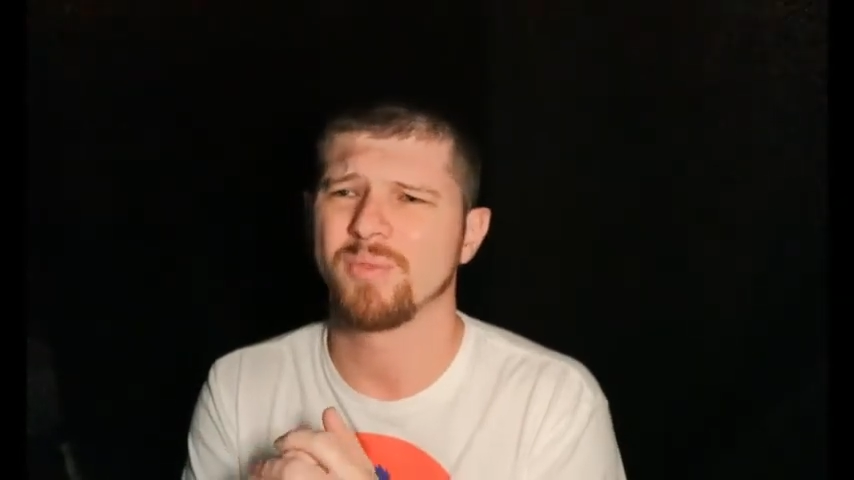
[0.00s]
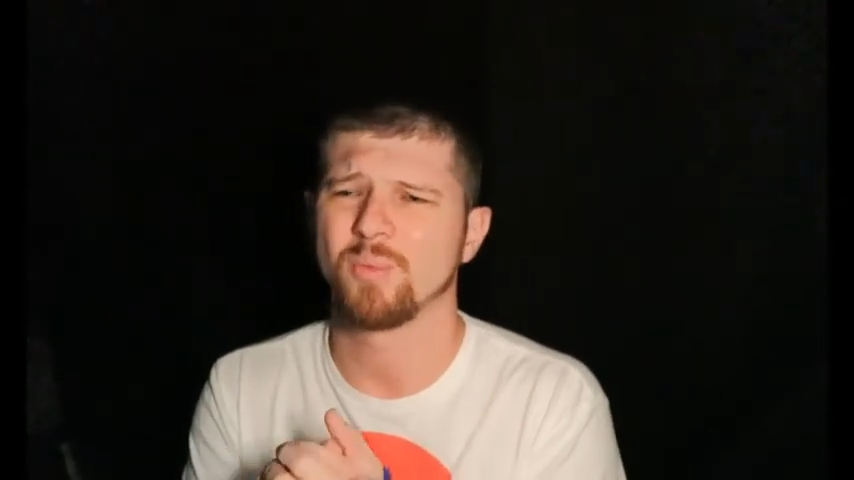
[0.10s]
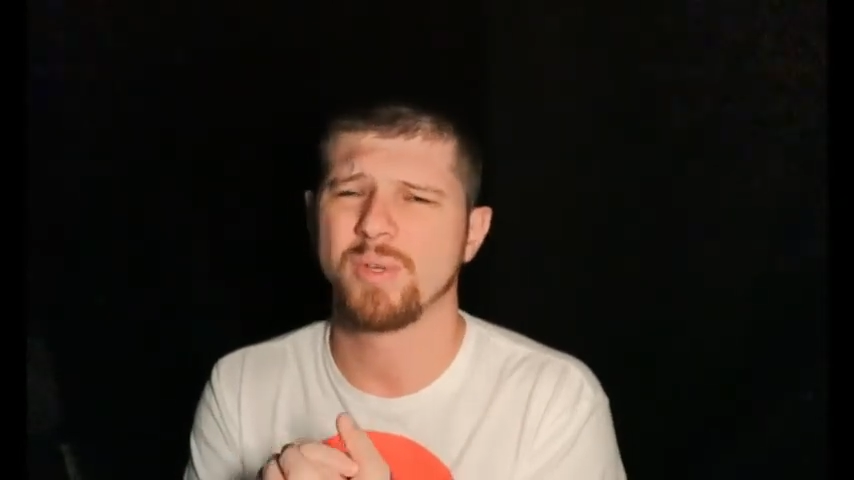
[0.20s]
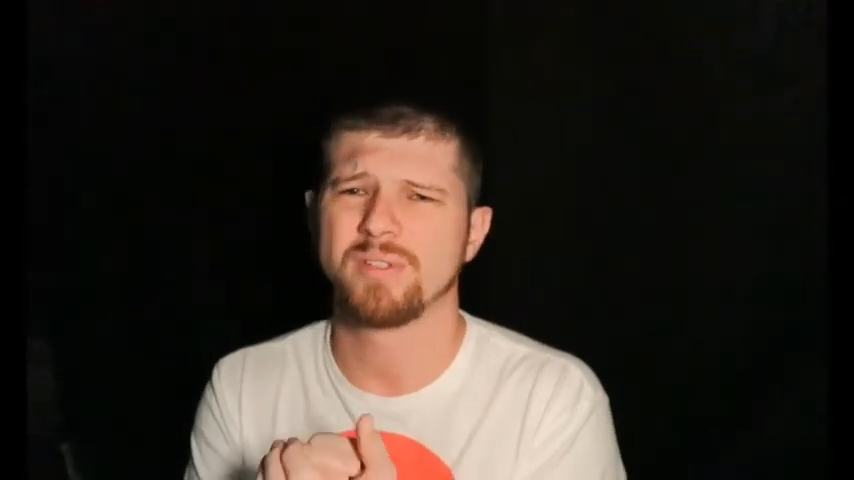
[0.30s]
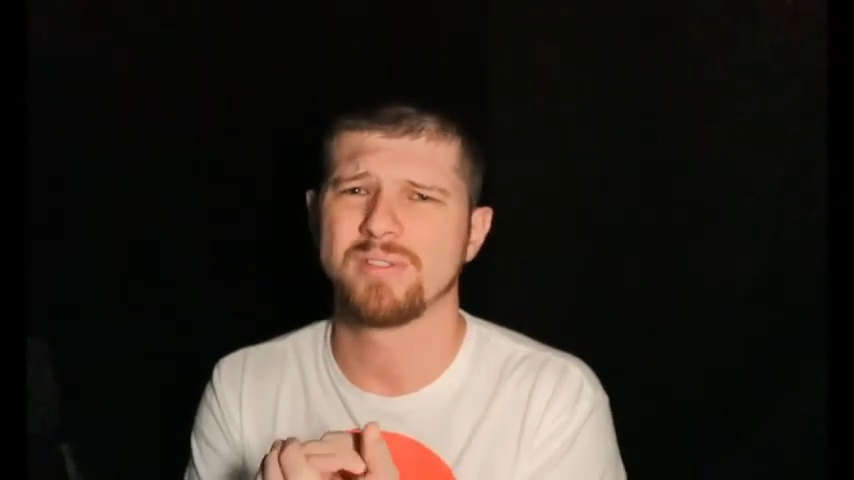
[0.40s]

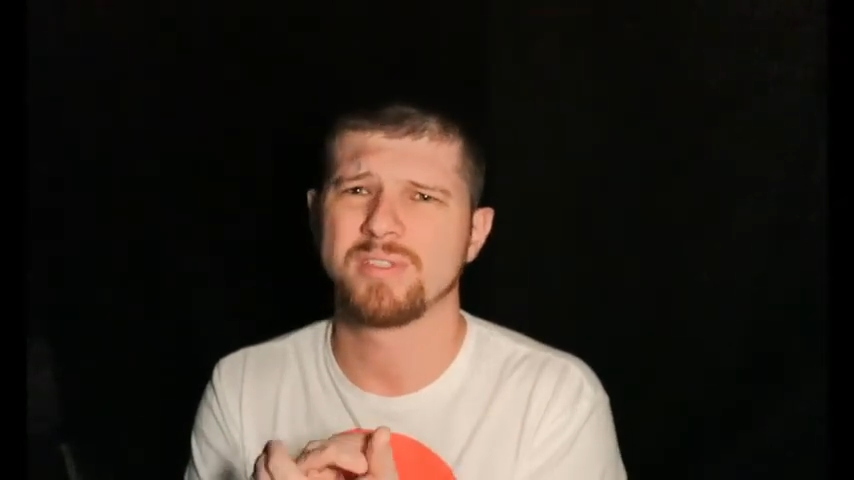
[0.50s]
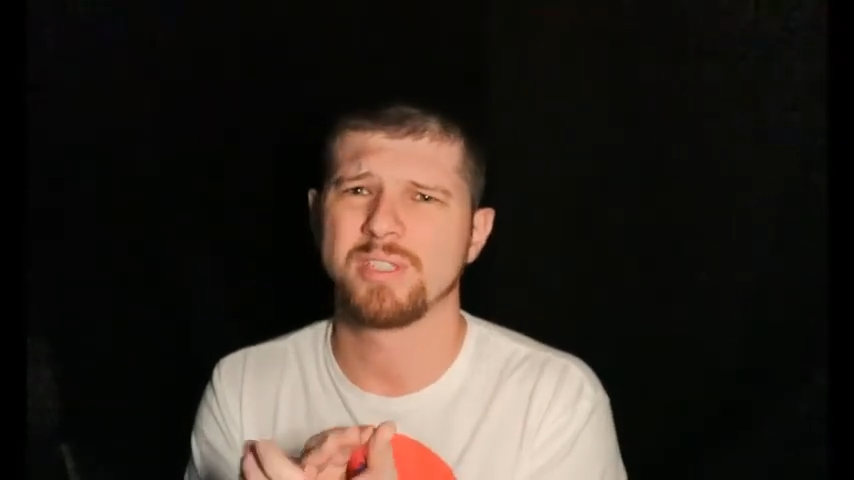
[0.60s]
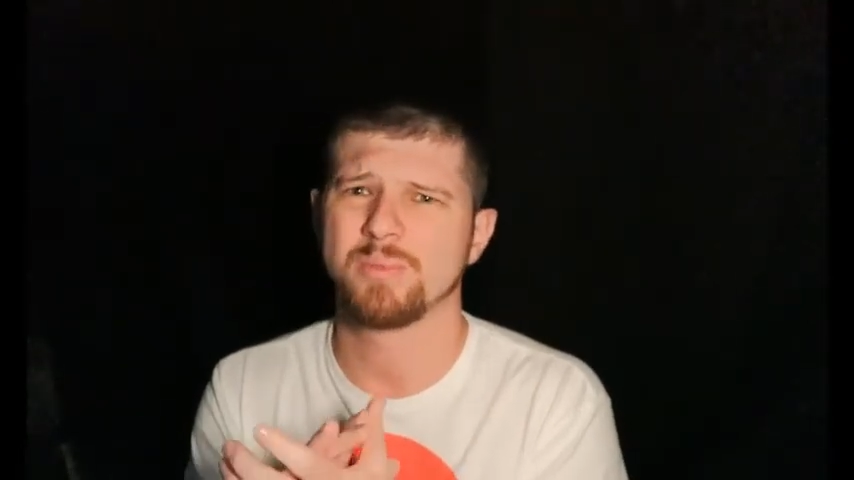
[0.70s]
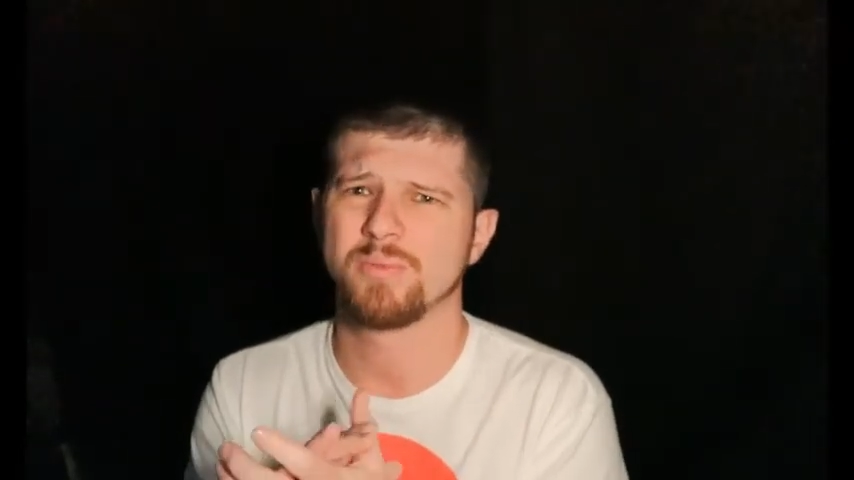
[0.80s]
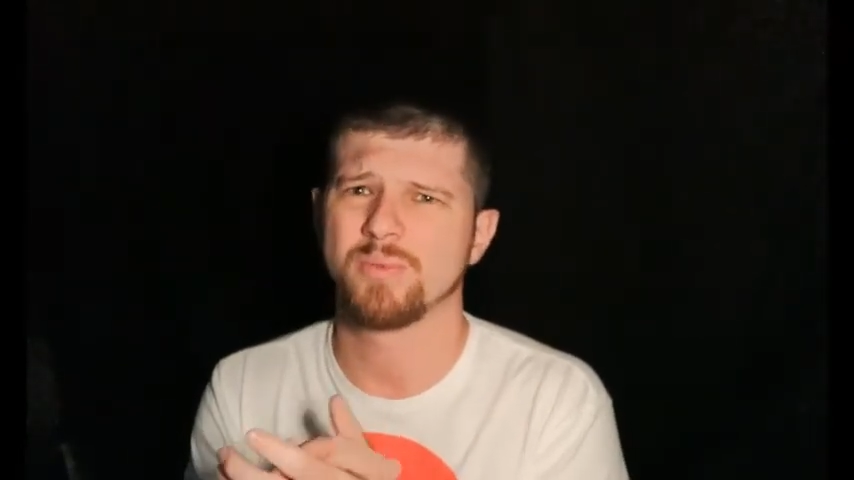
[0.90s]
we done seen
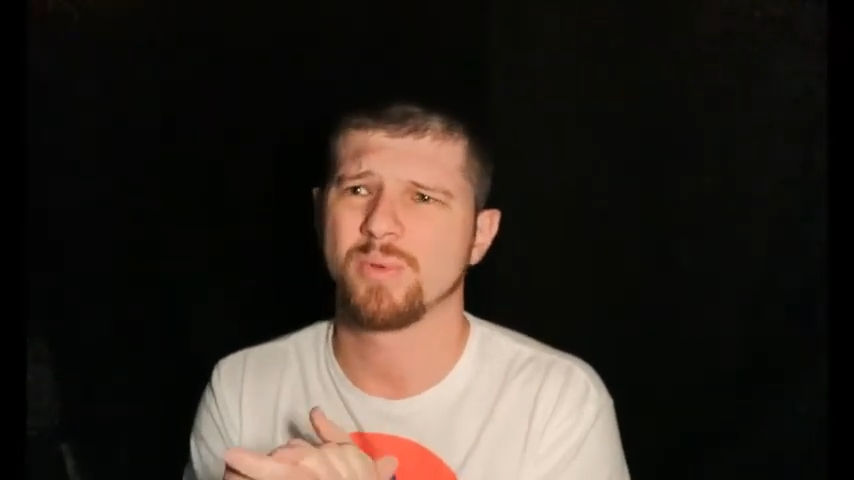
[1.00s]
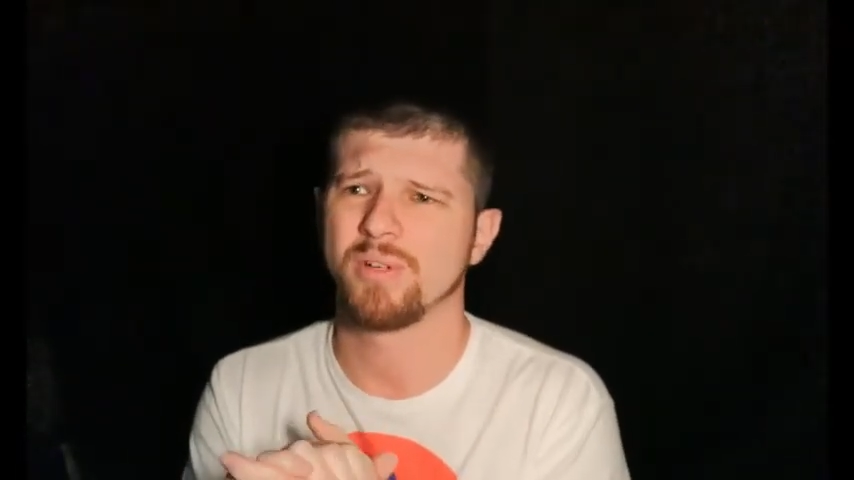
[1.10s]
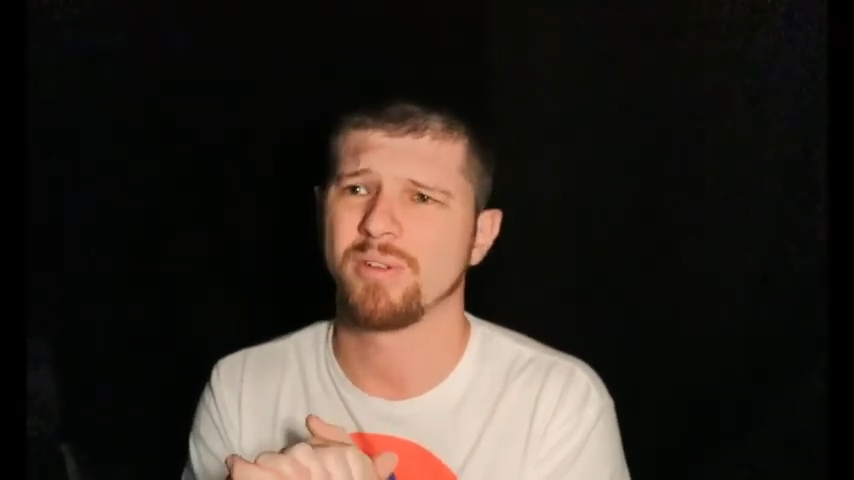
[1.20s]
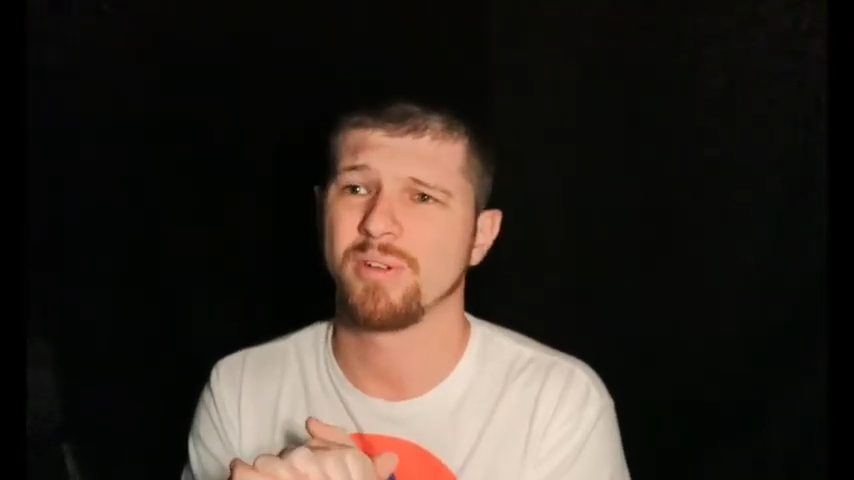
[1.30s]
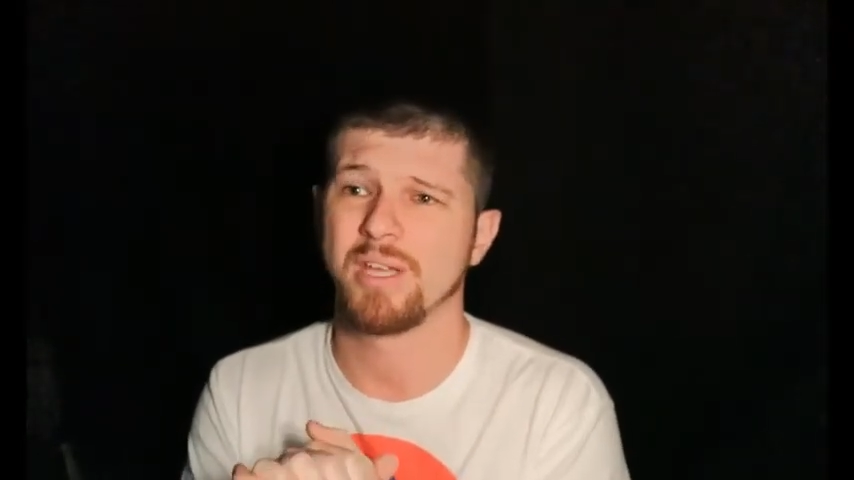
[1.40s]
before in
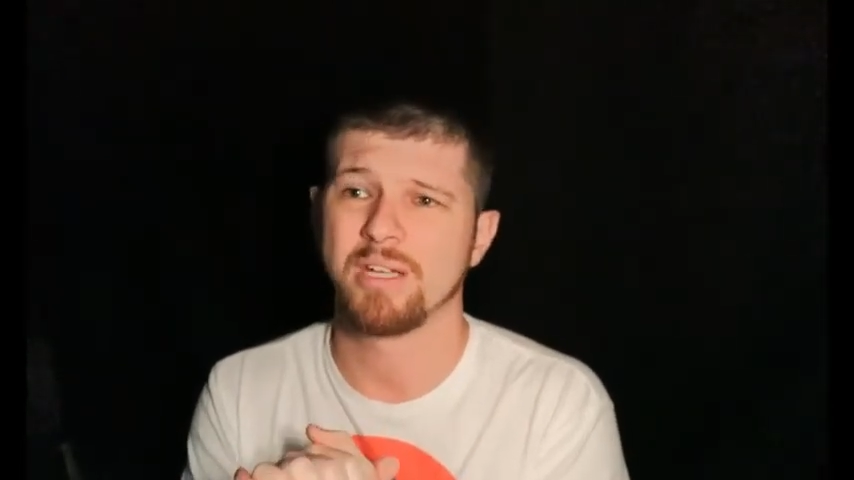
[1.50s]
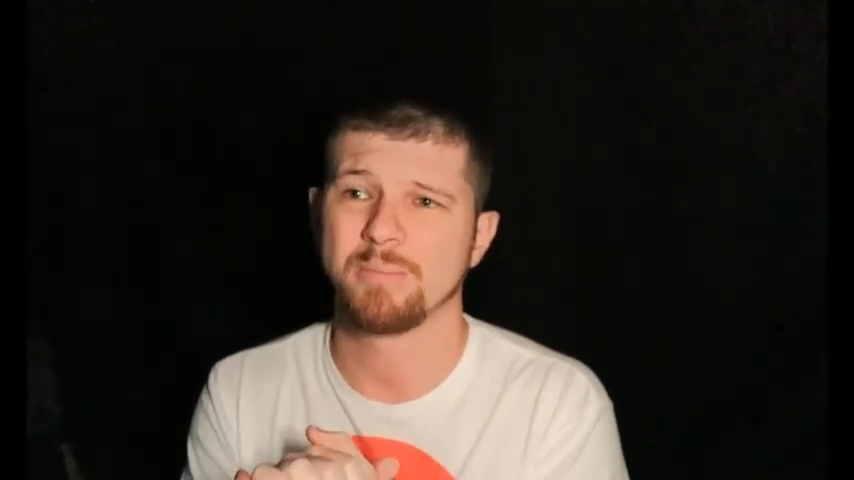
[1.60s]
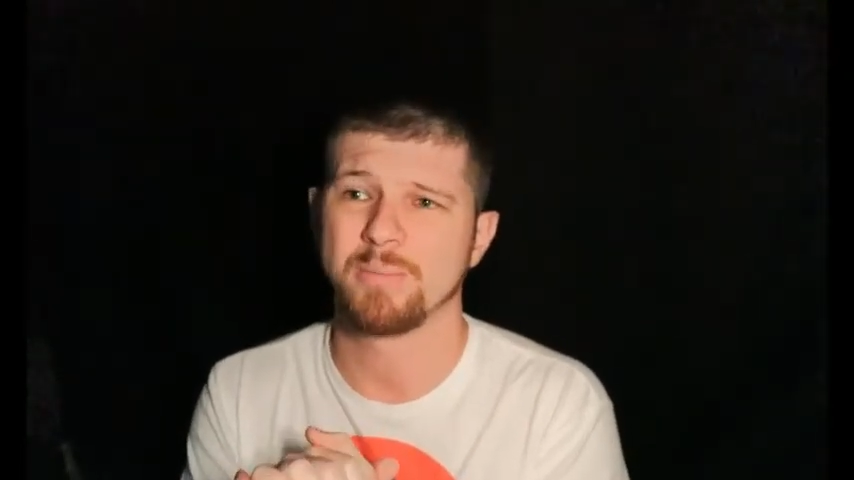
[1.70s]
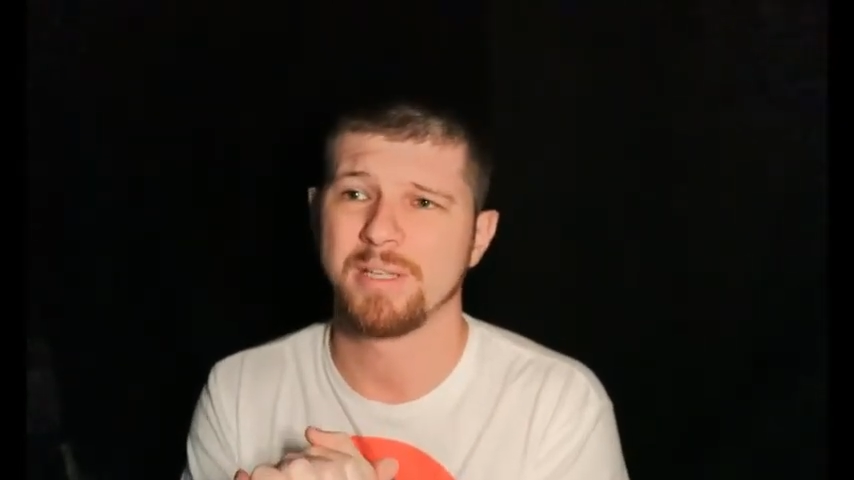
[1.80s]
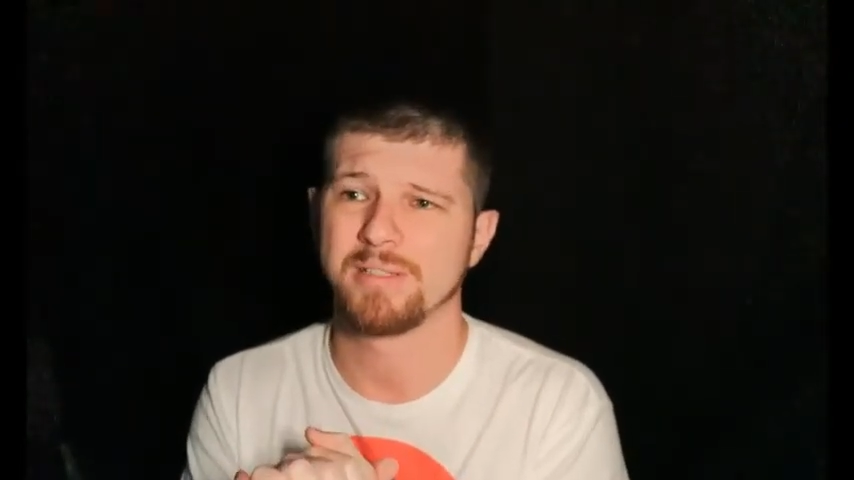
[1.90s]
other
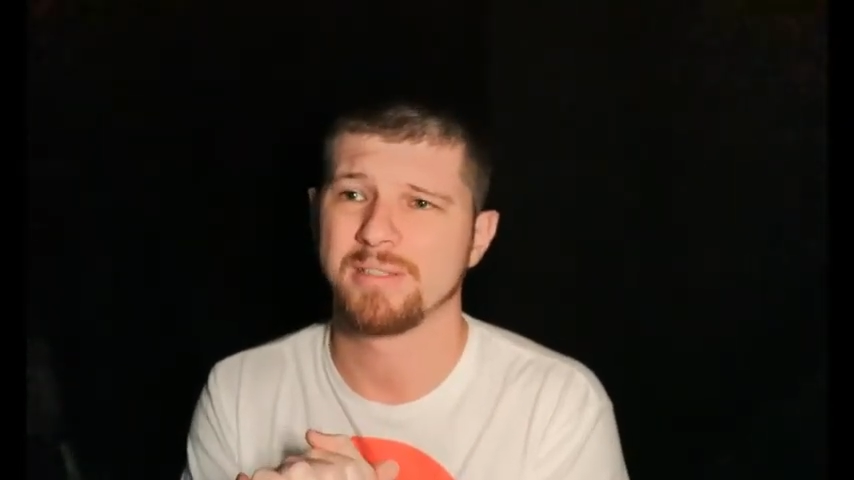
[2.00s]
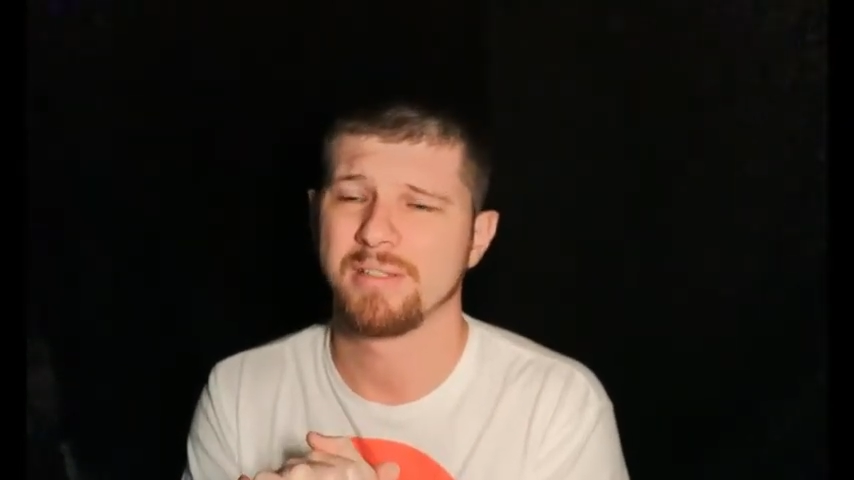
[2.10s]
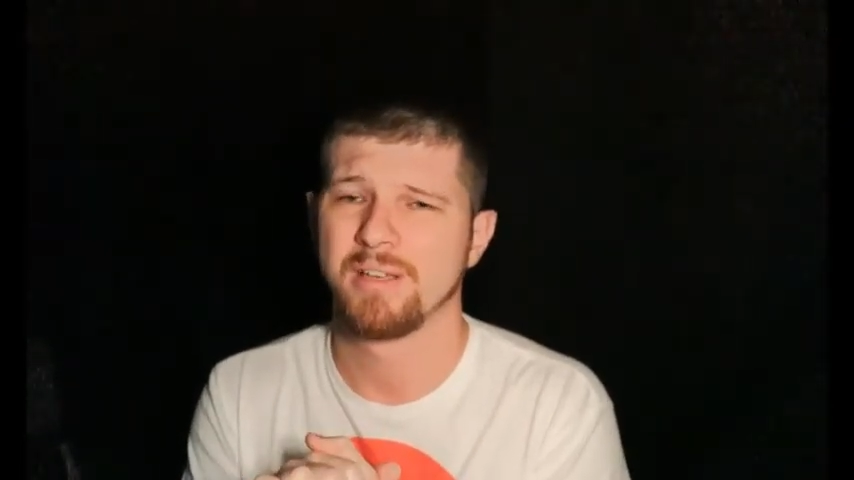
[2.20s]
animes.